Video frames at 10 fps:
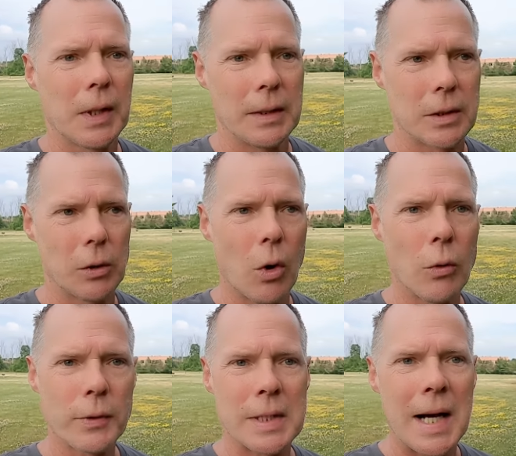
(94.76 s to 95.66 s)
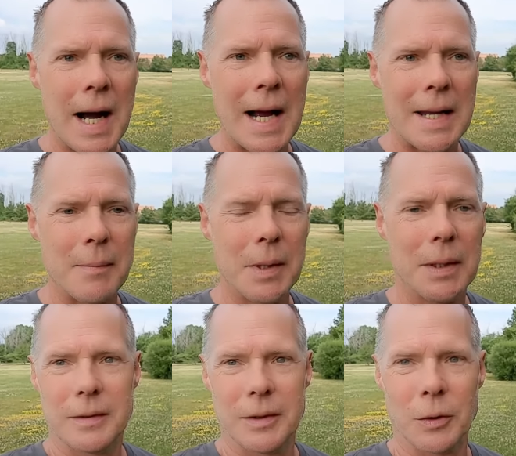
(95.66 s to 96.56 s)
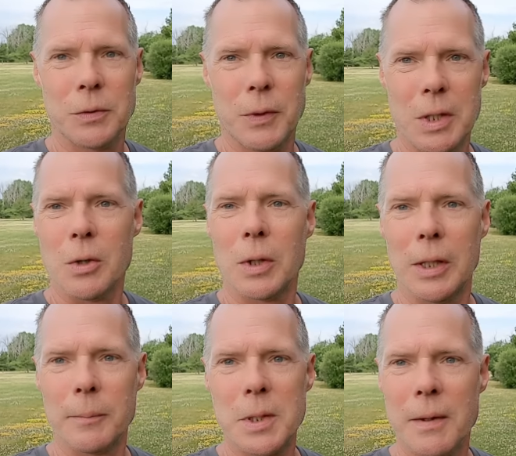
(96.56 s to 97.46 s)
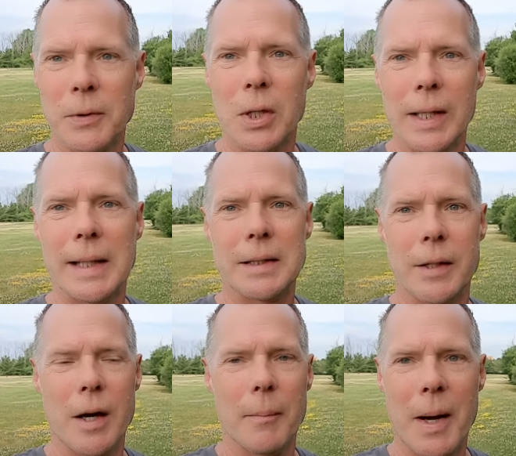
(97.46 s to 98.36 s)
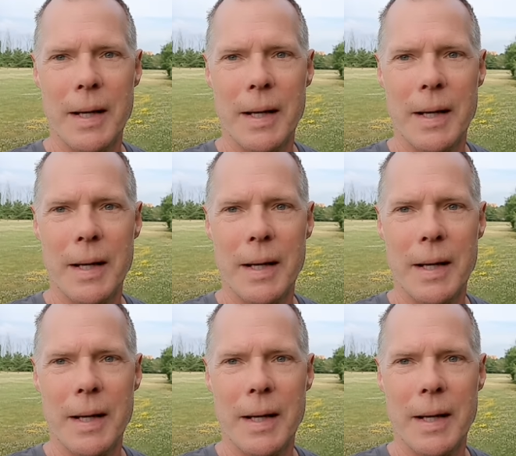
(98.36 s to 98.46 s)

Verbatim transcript: And so over time, those video clips have collected up.